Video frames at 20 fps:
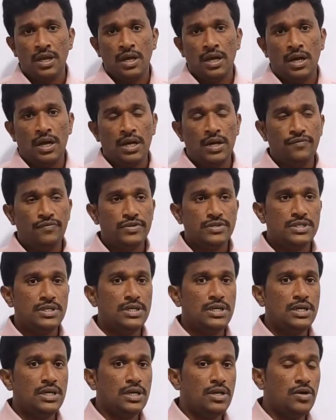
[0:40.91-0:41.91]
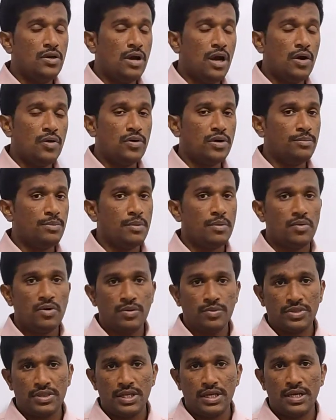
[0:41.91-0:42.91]
And if you see, you have to remember
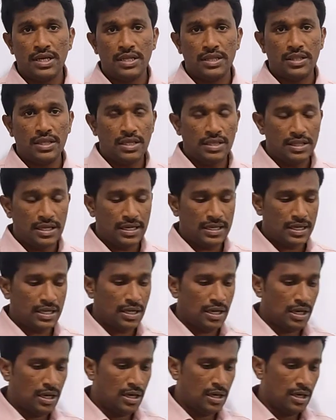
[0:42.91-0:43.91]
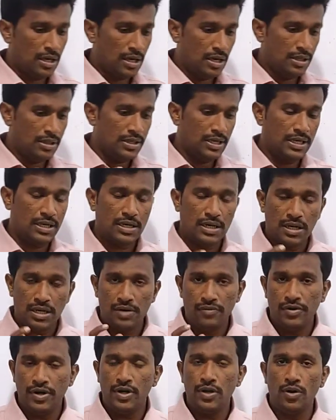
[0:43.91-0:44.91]
one thing in that
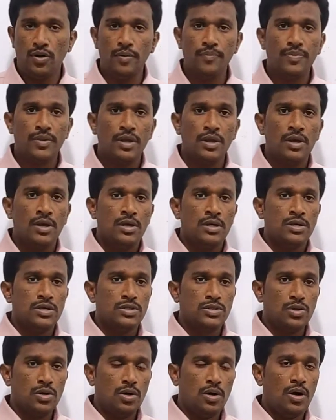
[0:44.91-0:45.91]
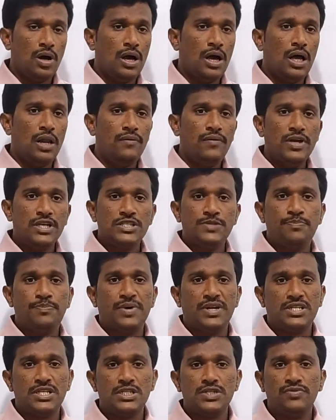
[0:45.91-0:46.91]
video. So always
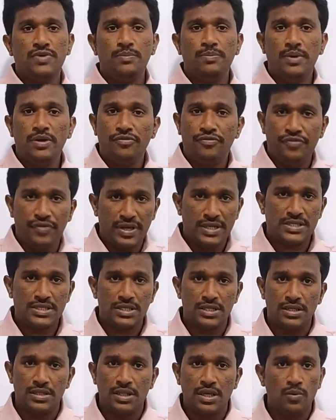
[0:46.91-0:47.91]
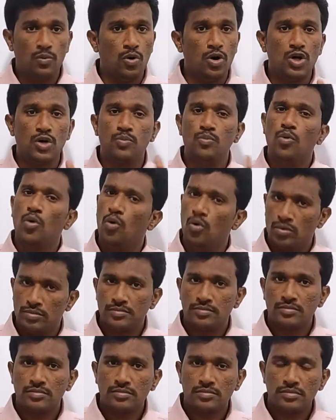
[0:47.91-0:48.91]
brushes will be fixed, they won't
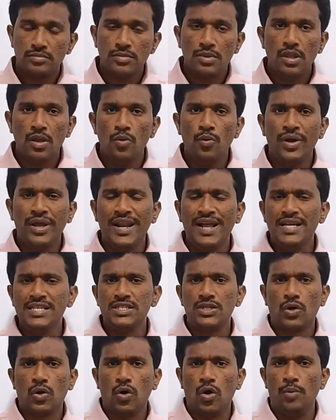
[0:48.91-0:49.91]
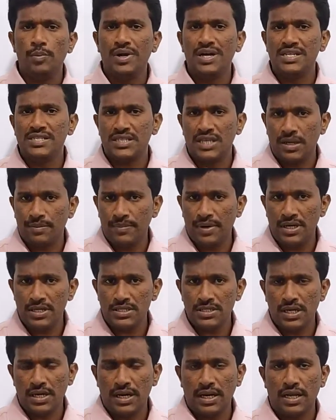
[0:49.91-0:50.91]
move, whereas commutator segments
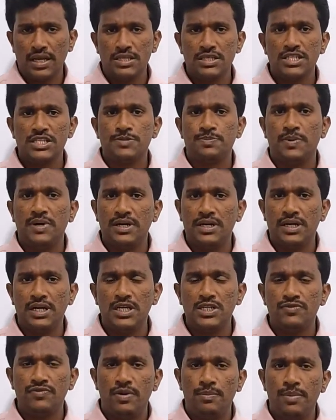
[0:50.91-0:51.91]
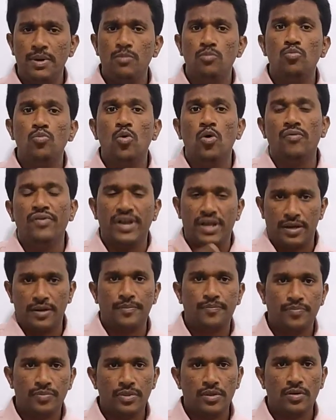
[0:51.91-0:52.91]
or I can say split rings will be
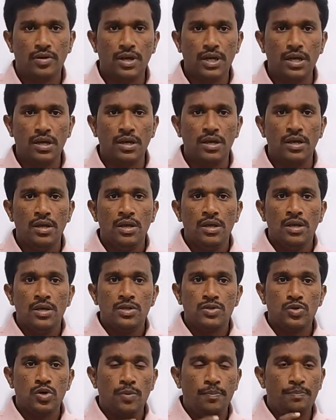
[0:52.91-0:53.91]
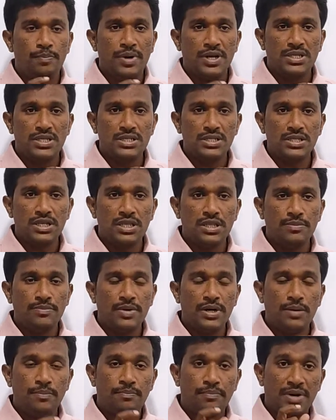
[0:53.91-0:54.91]
moving. Okay, so brushes is nothing
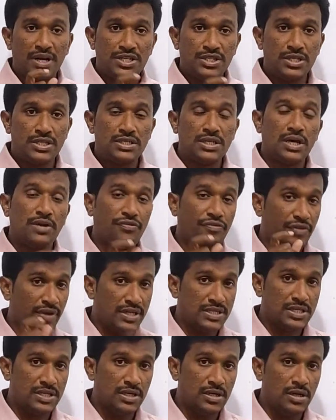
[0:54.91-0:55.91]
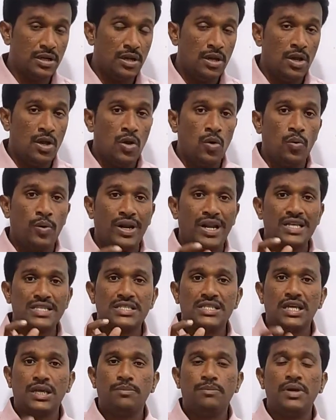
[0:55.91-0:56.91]
but brushes are fixed, whereas
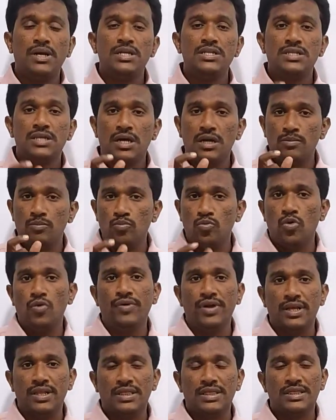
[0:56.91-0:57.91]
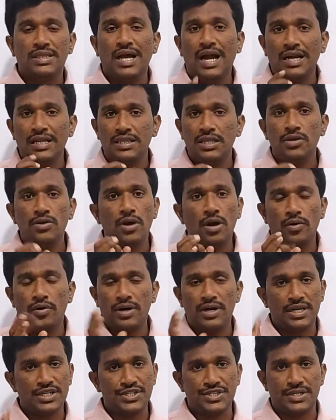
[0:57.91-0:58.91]
segments are moving. That thing you have to
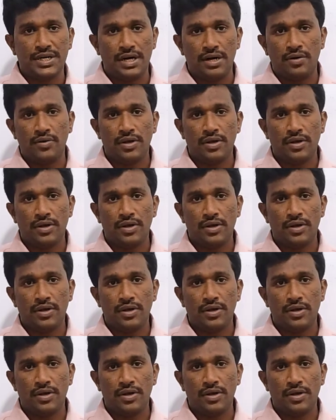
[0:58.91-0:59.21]
understand.